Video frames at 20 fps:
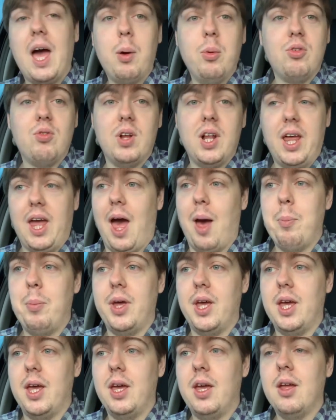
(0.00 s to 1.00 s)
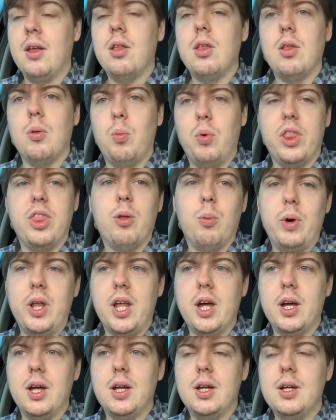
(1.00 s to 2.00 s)
I was really happy with the
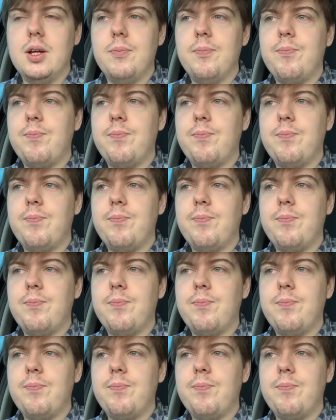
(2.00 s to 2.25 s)
winner,